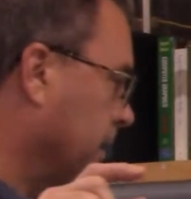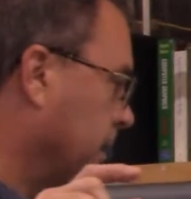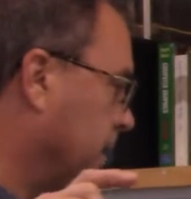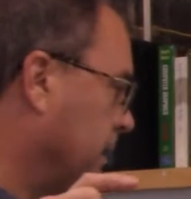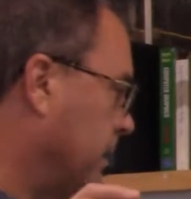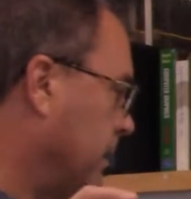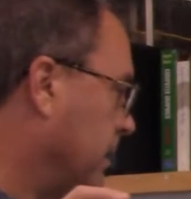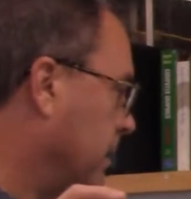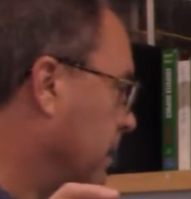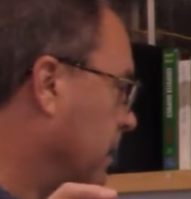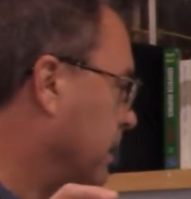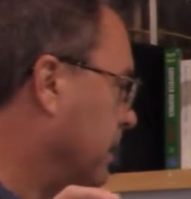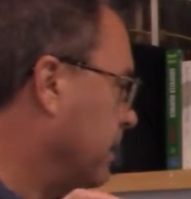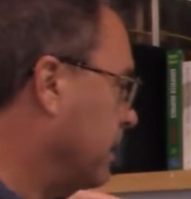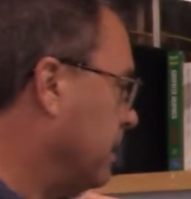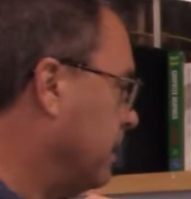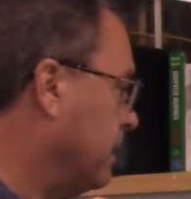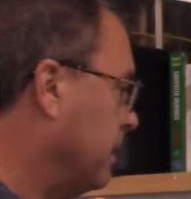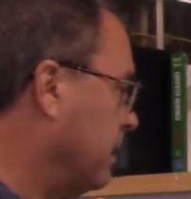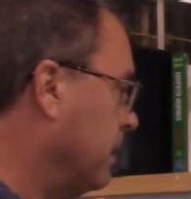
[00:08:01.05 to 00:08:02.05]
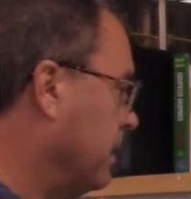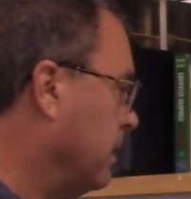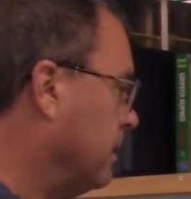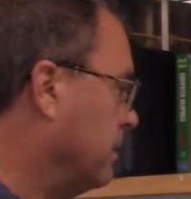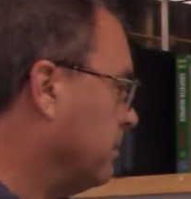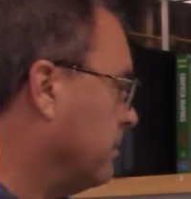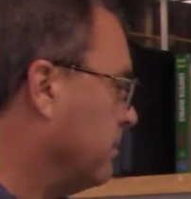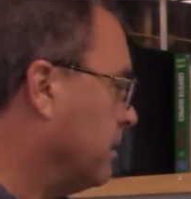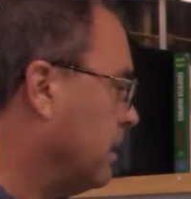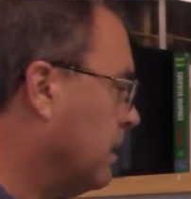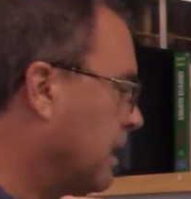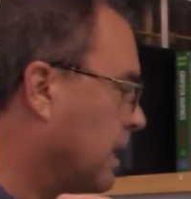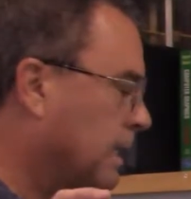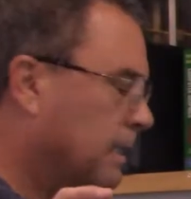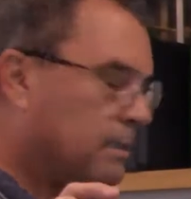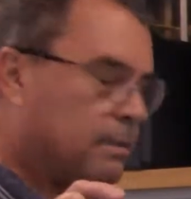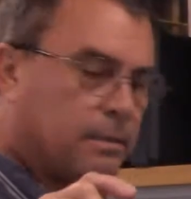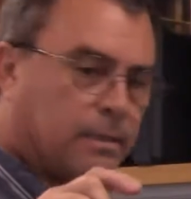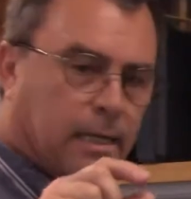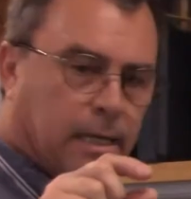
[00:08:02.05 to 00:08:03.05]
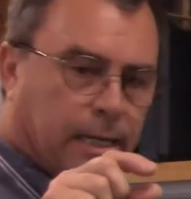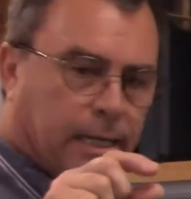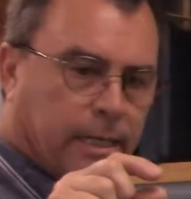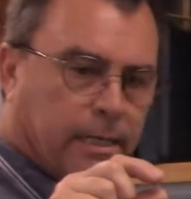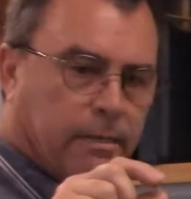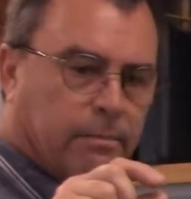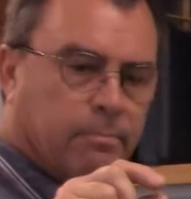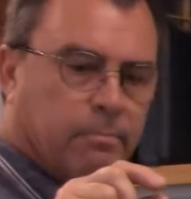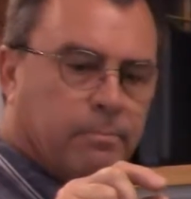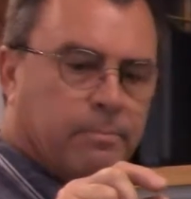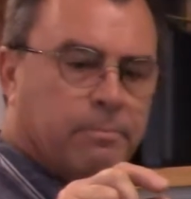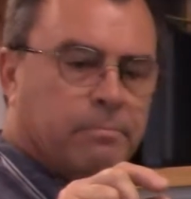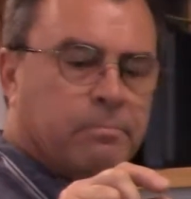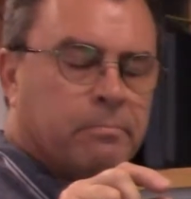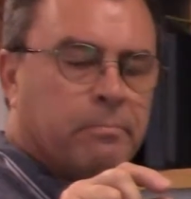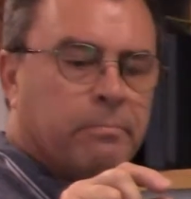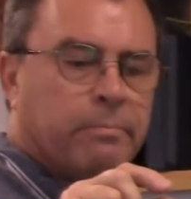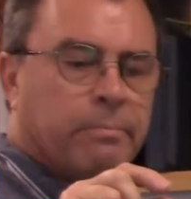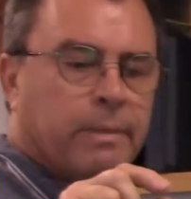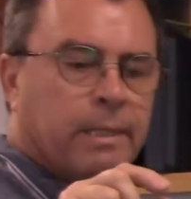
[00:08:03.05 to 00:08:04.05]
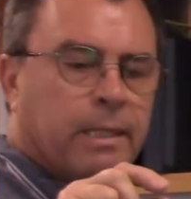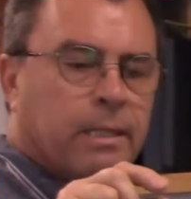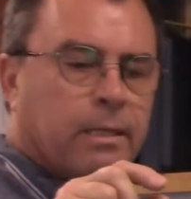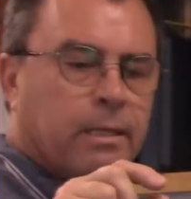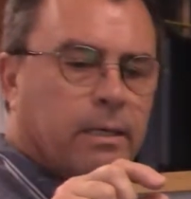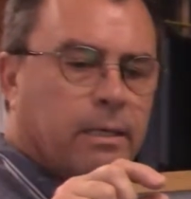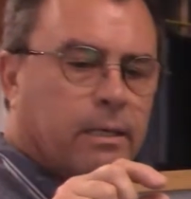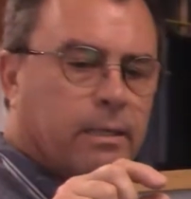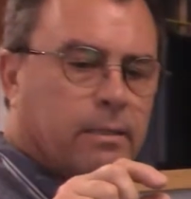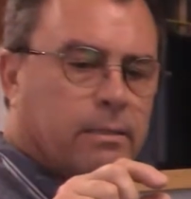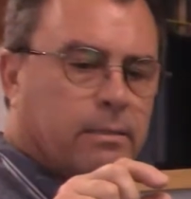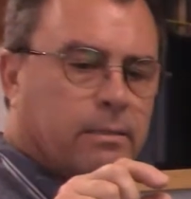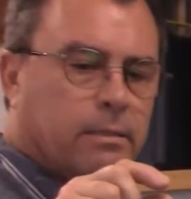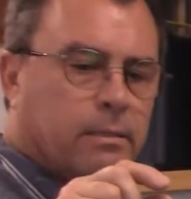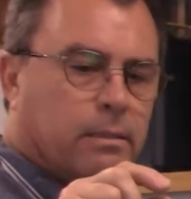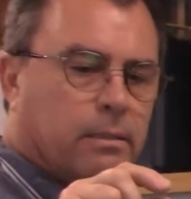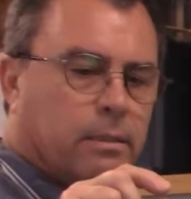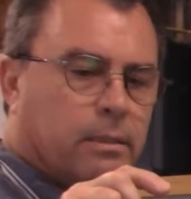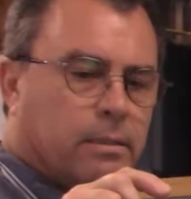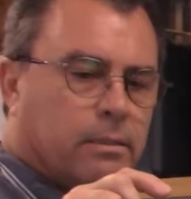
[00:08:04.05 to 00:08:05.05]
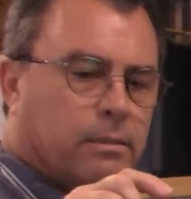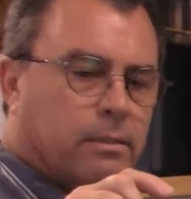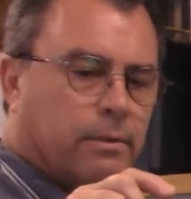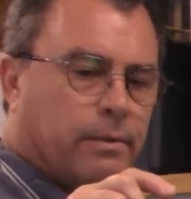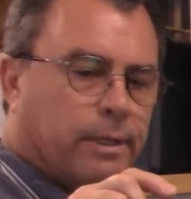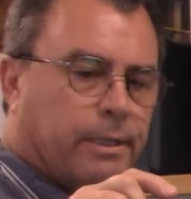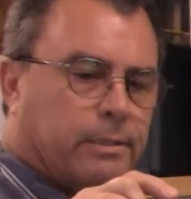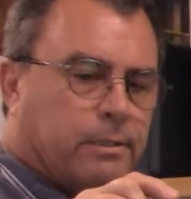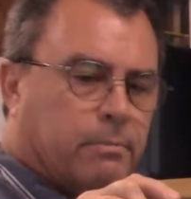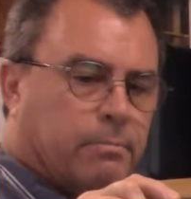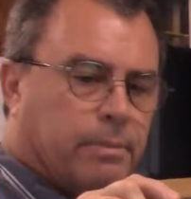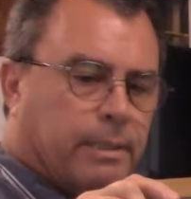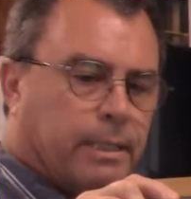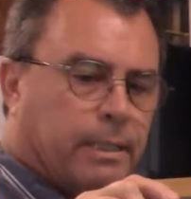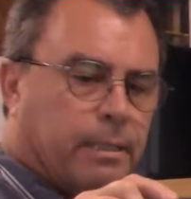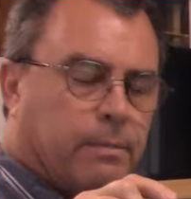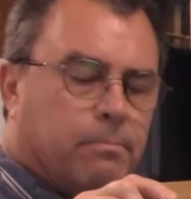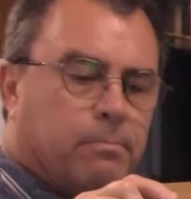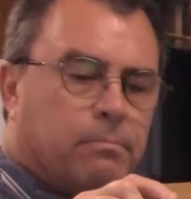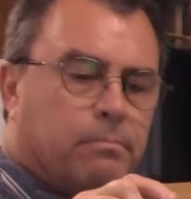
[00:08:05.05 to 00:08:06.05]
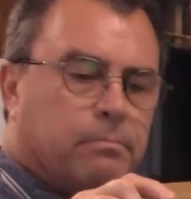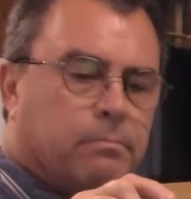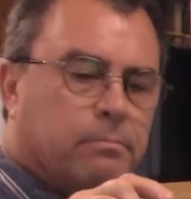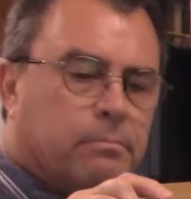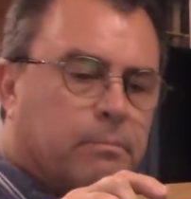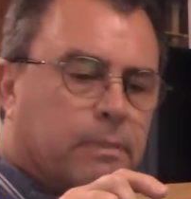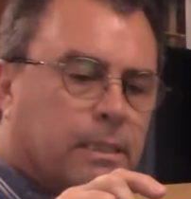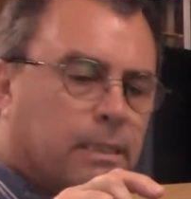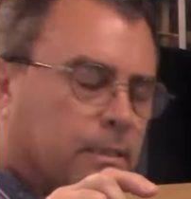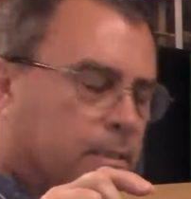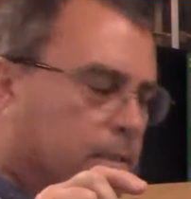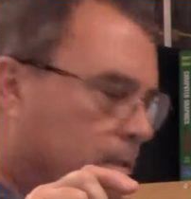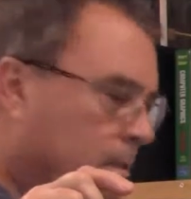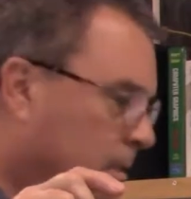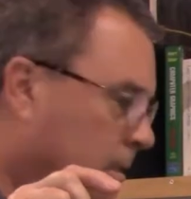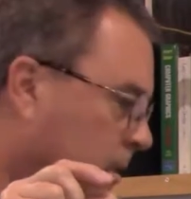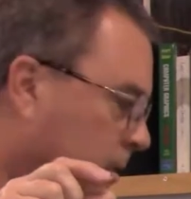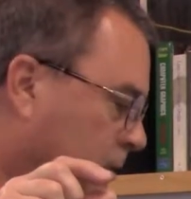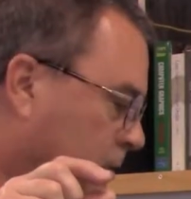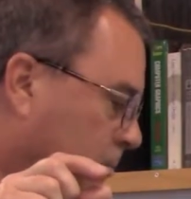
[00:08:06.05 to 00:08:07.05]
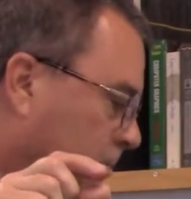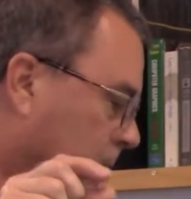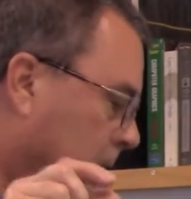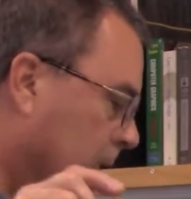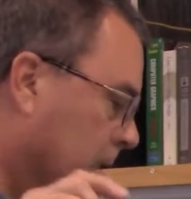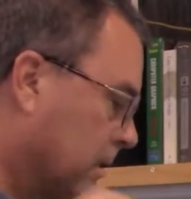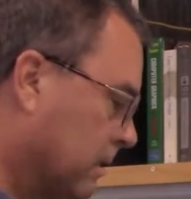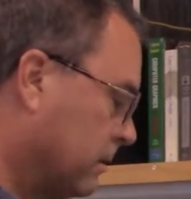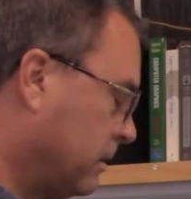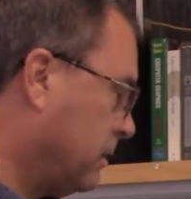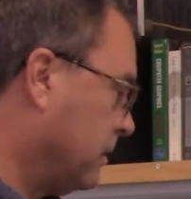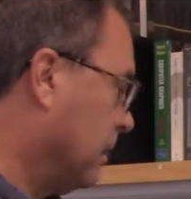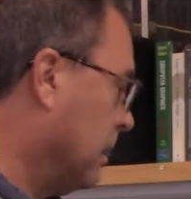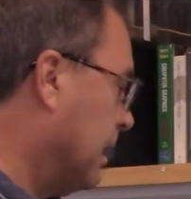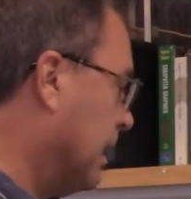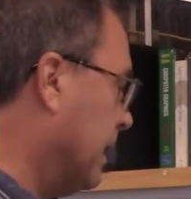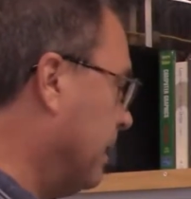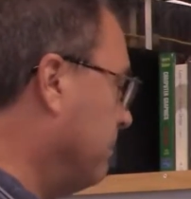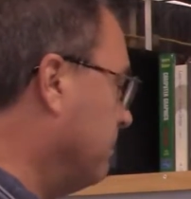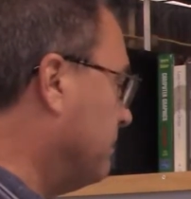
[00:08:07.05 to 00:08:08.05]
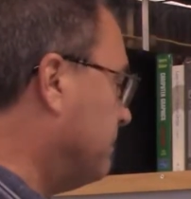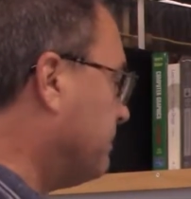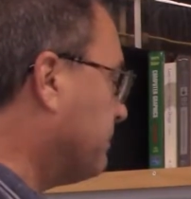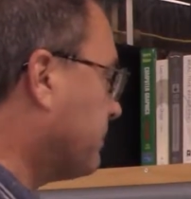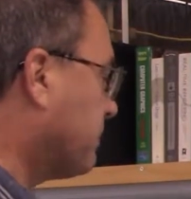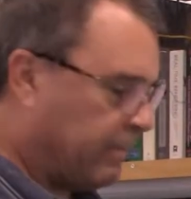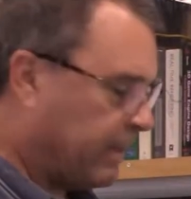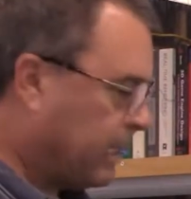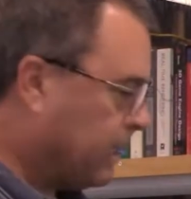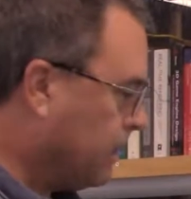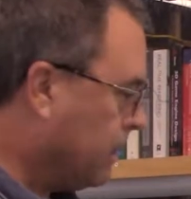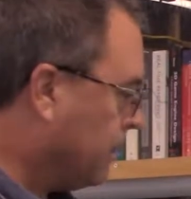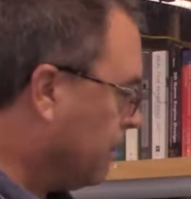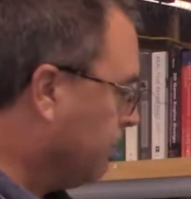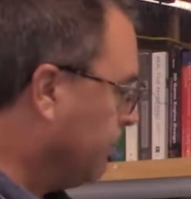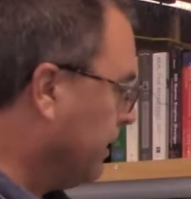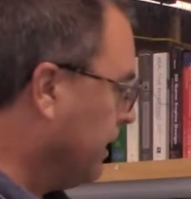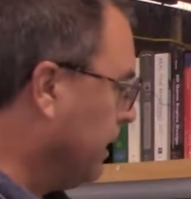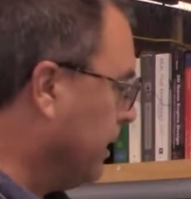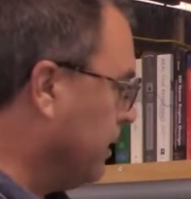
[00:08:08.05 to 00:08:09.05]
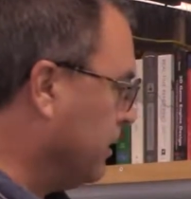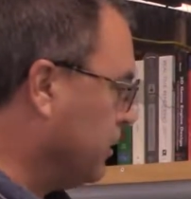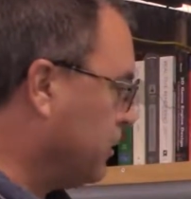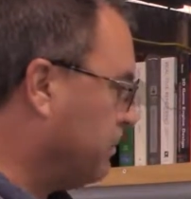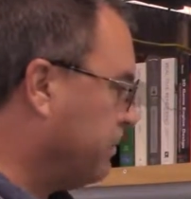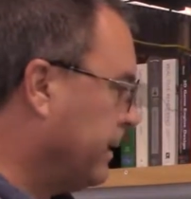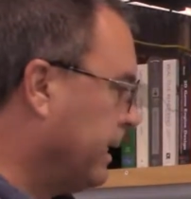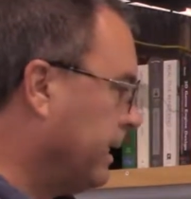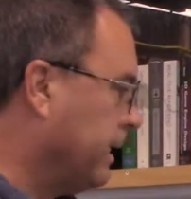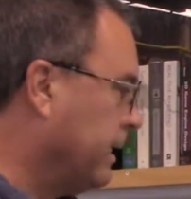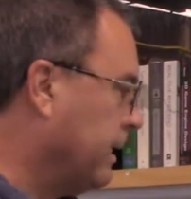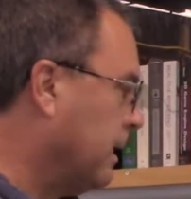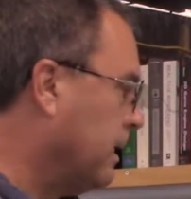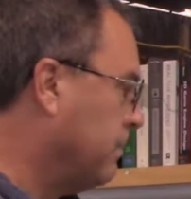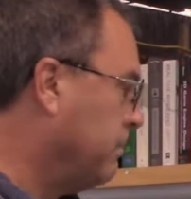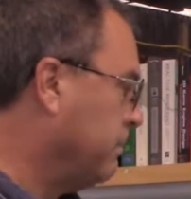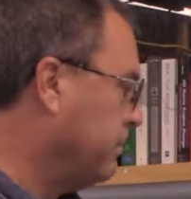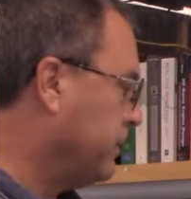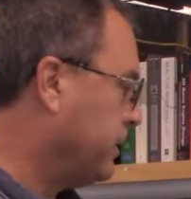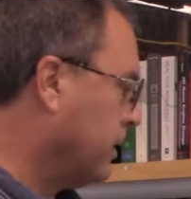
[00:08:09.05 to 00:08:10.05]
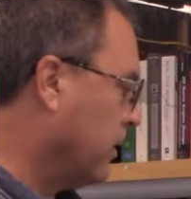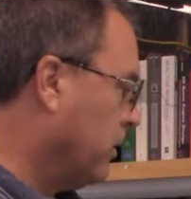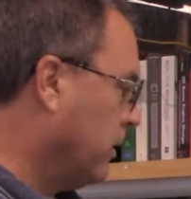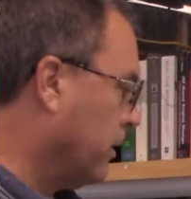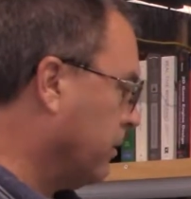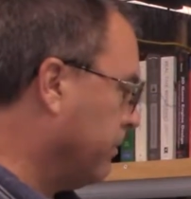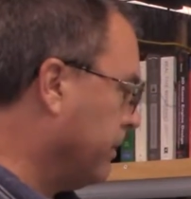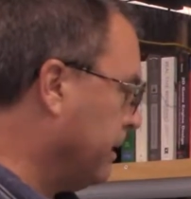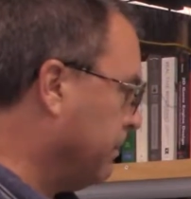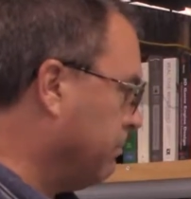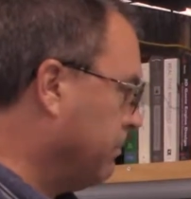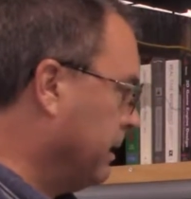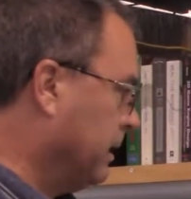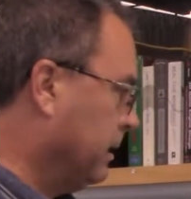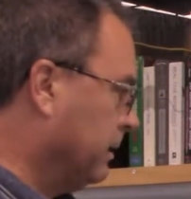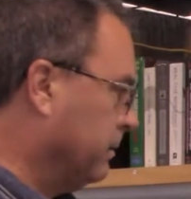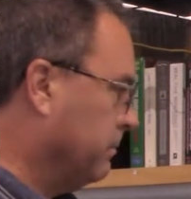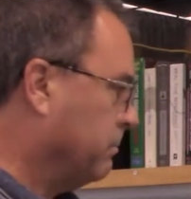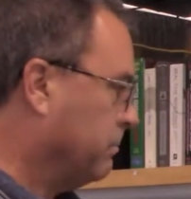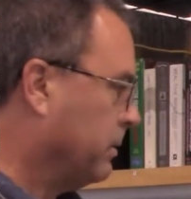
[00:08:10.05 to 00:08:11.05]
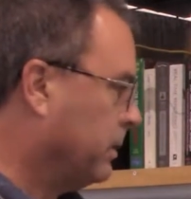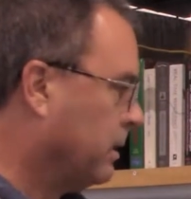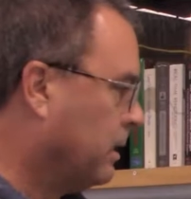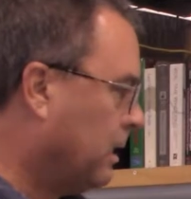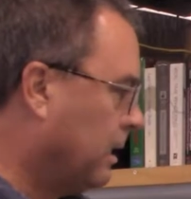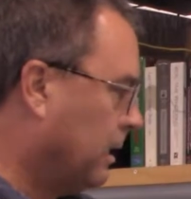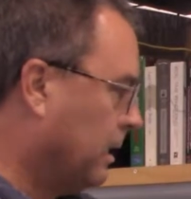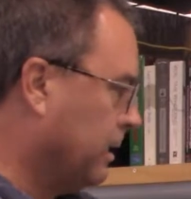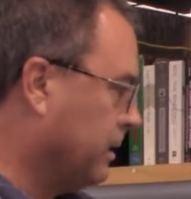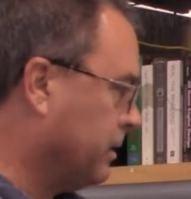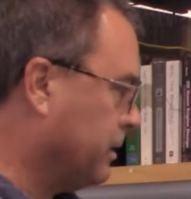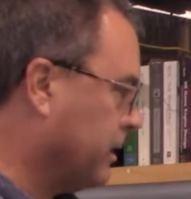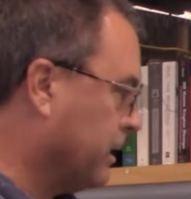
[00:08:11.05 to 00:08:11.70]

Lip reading: then the hot side is going to be the smaller slot. Video sped up showing me put all this